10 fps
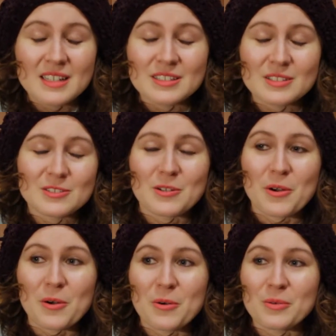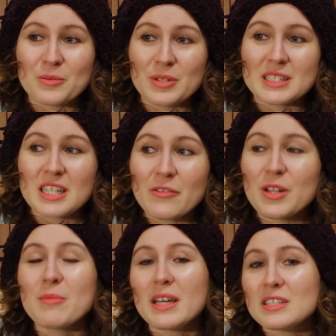So it
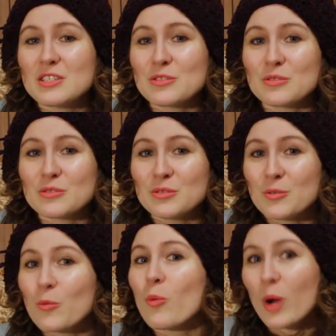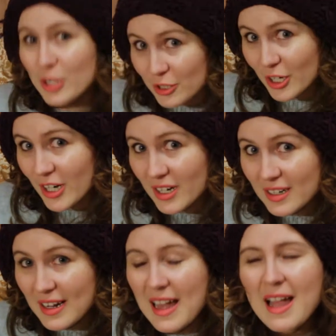definitely makes you wonder
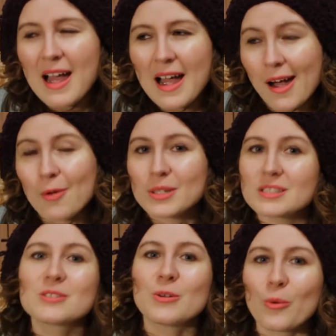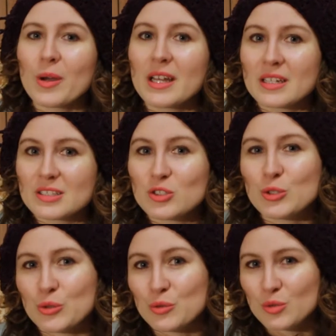how it's going
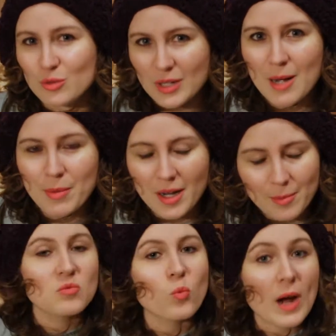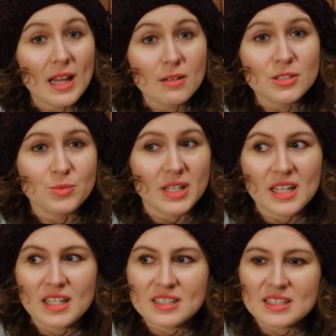to wrap up. While I was
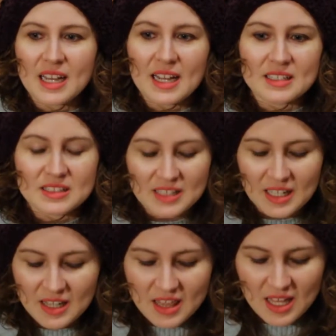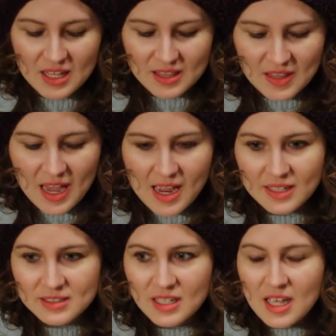reading this, I did think
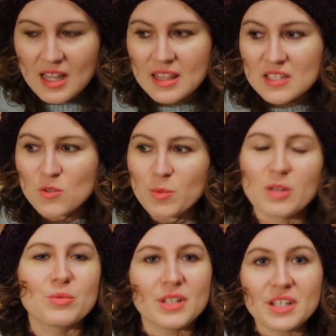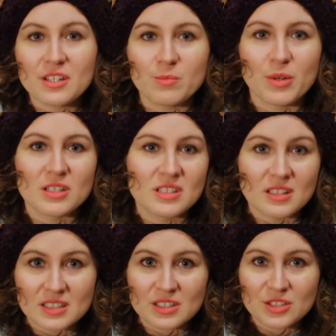that this would be a really good book to
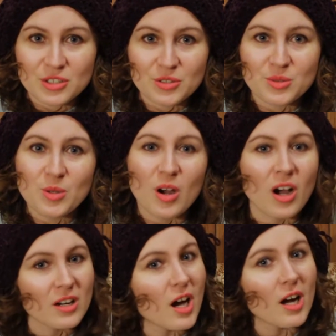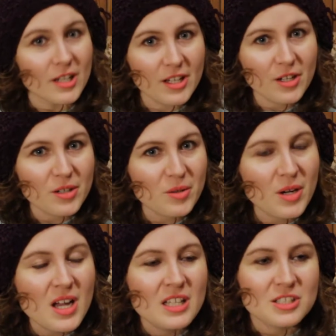listen to on audio,
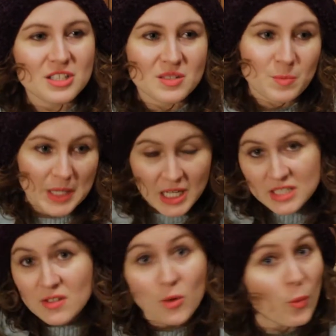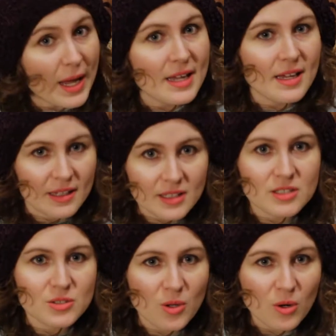just because of the way it
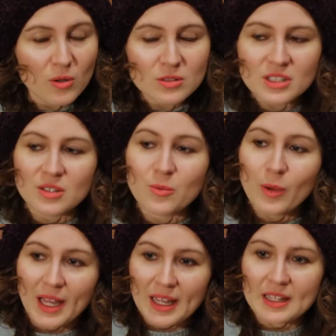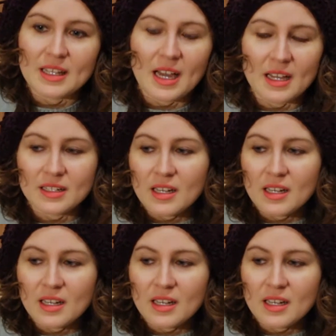is told and the way that